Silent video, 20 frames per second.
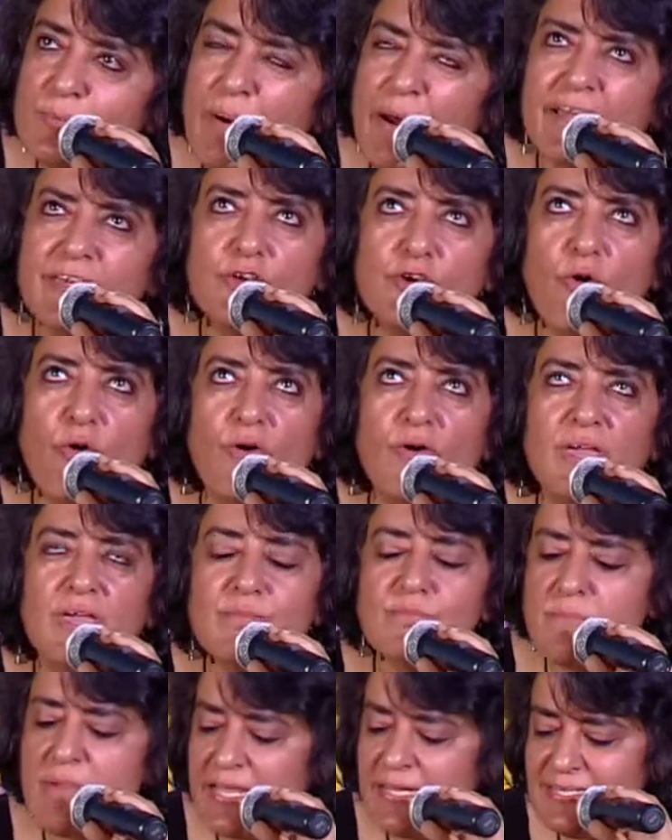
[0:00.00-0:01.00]
by your
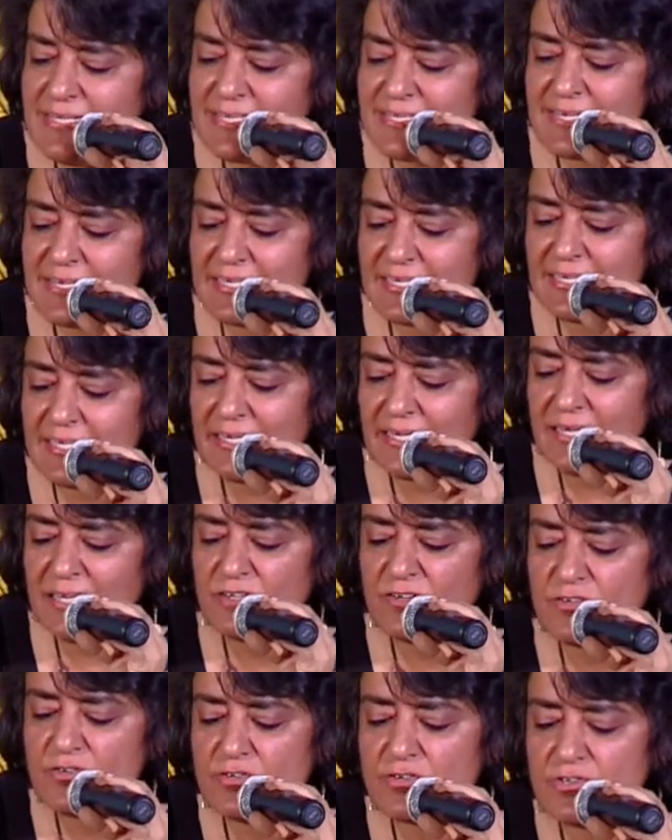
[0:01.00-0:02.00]
immensity,
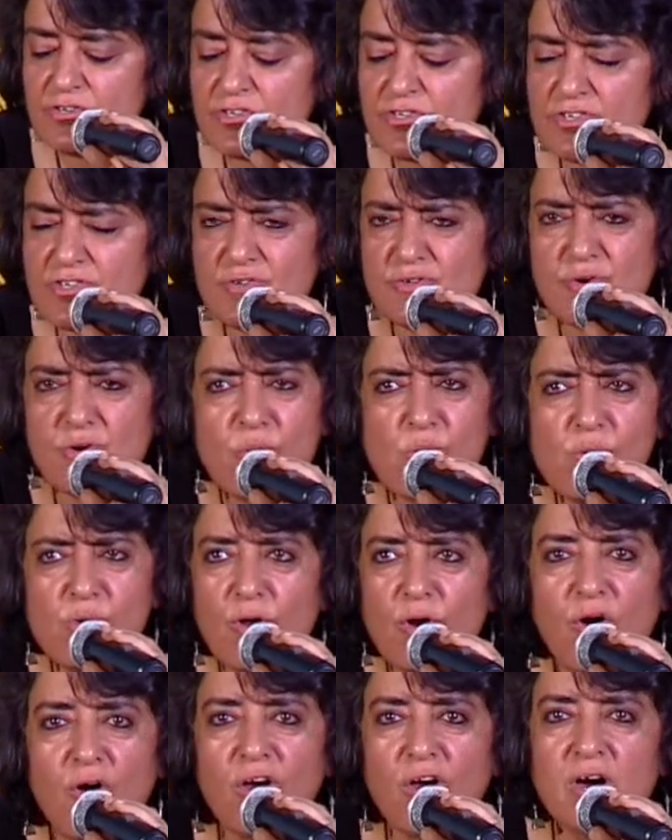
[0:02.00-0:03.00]
it's no
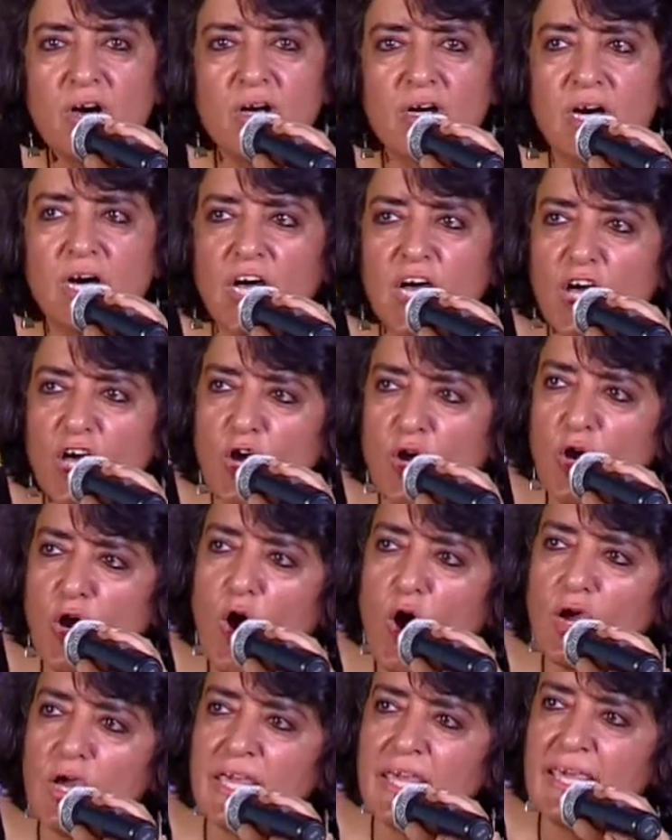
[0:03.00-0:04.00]
longer
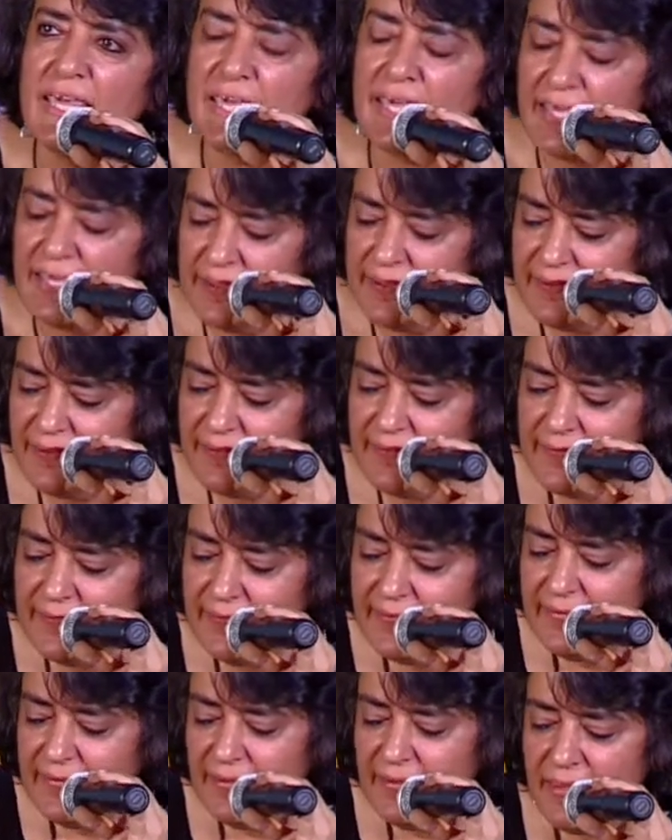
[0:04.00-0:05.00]
cocky.
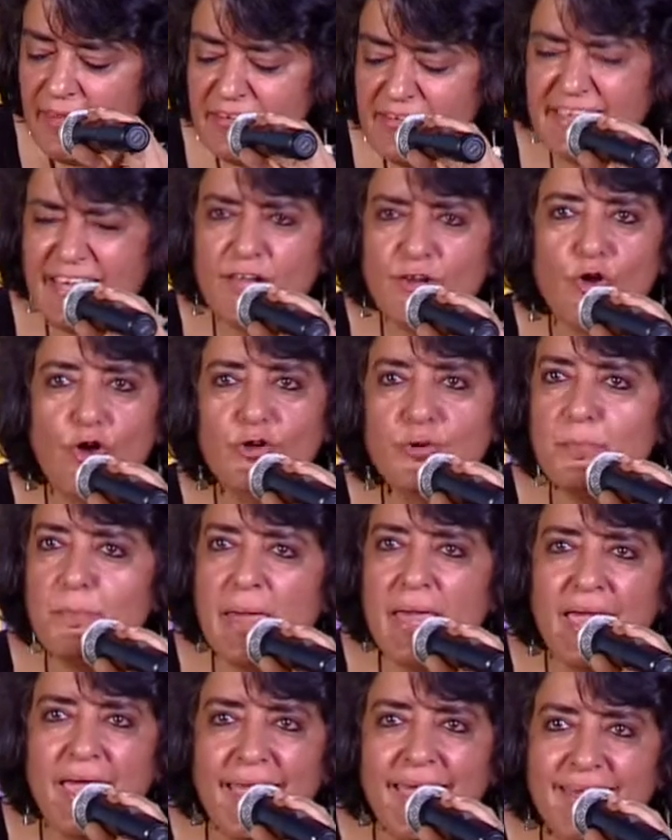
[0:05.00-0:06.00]
It cannot
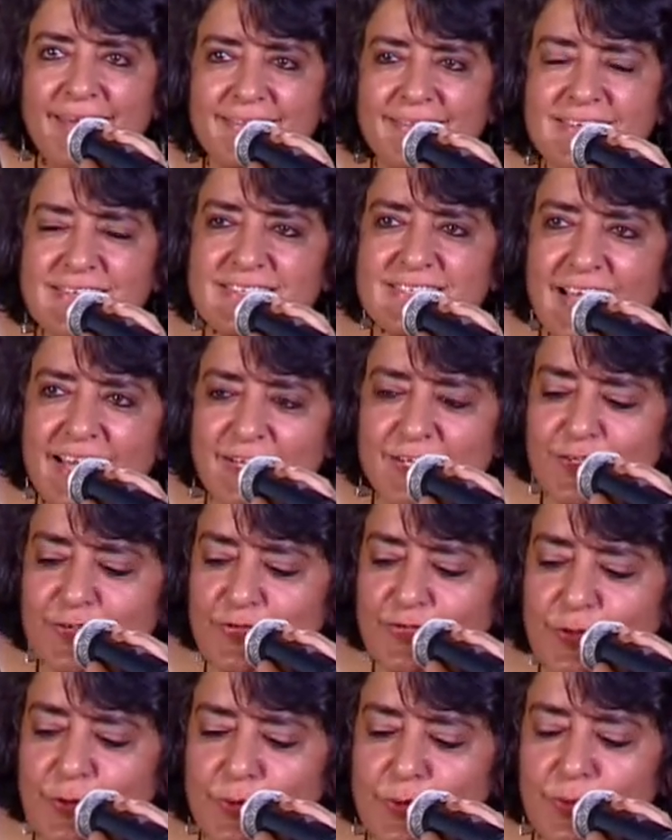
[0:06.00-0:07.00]
bear the sight of
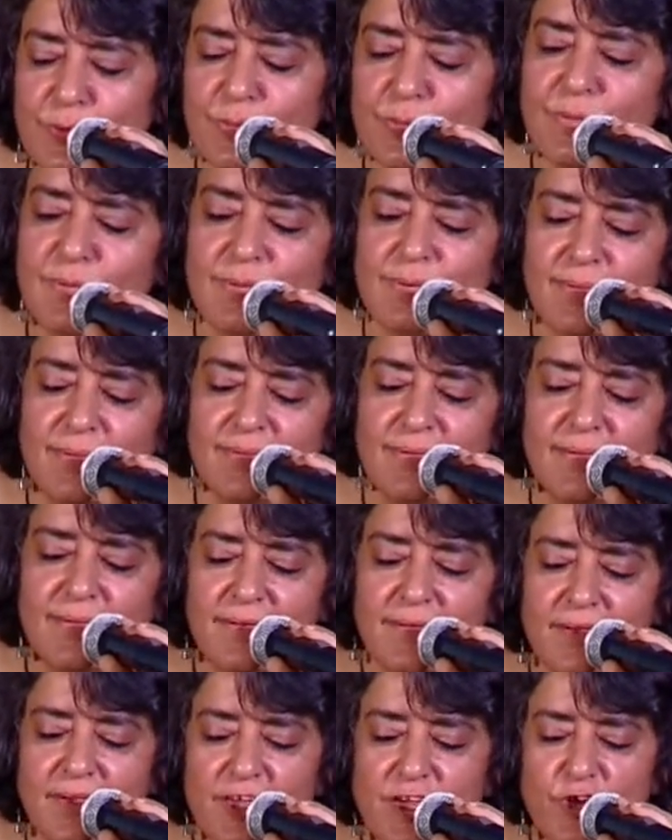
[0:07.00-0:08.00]
you.
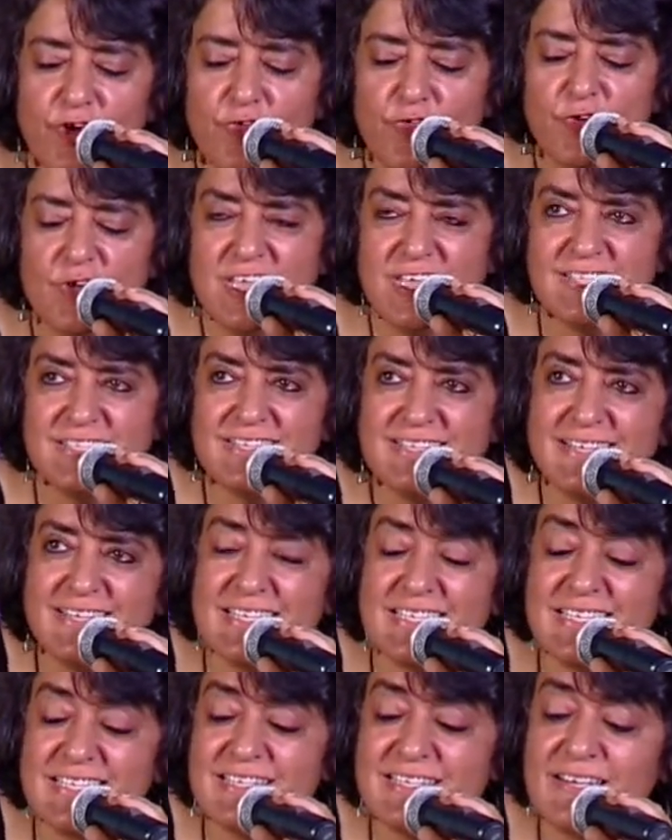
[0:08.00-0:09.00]
Reason
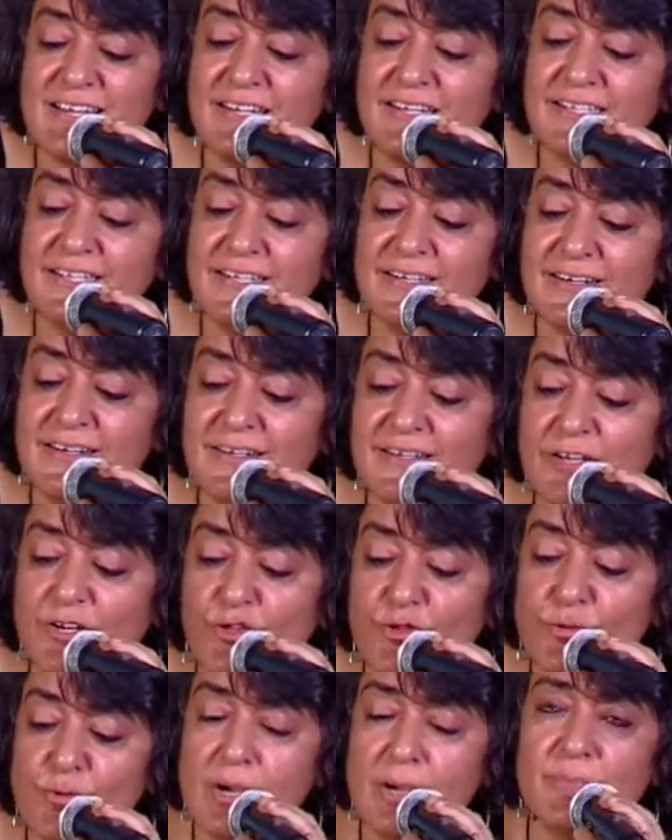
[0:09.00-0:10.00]
is stunned.
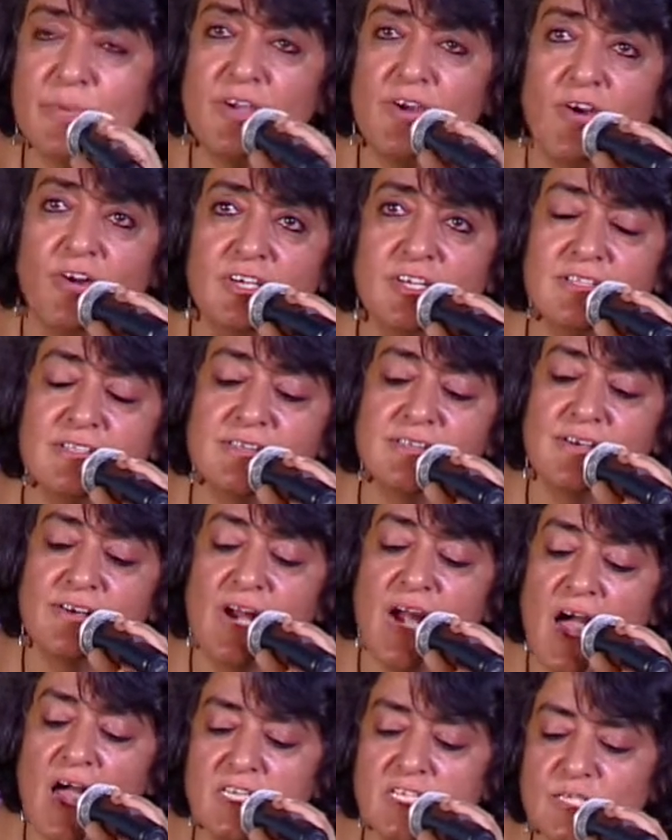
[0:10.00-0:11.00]
You are beyond its
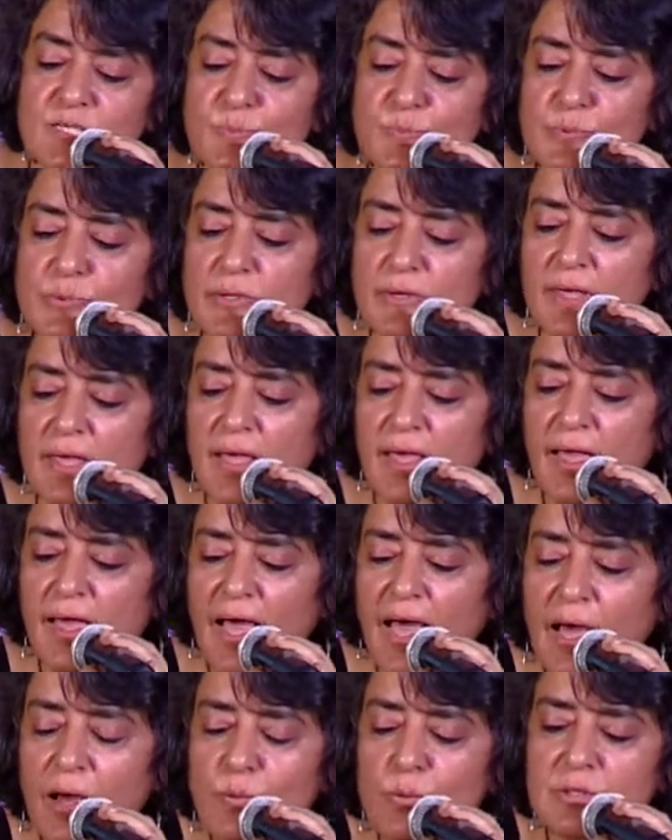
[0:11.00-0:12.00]
grasp.
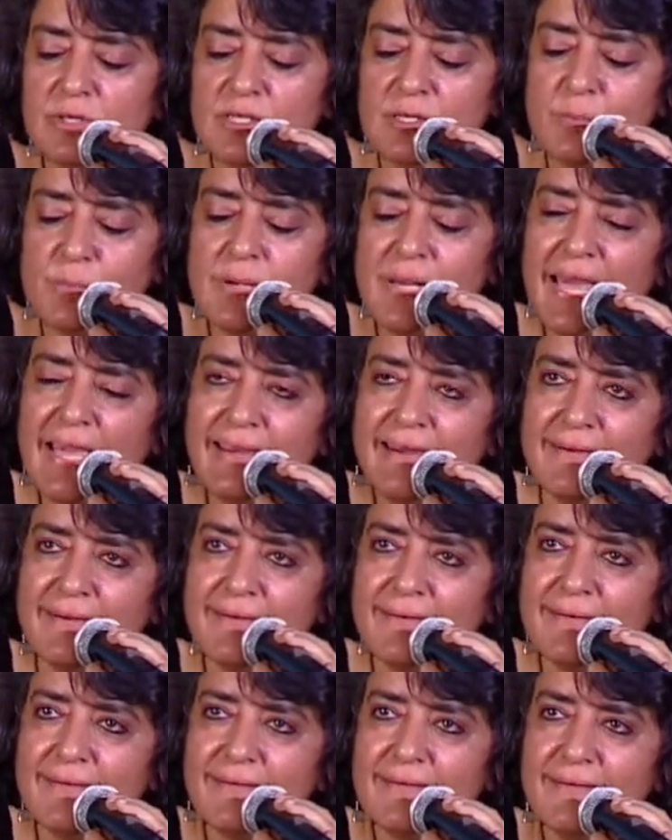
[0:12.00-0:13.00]
How would the blind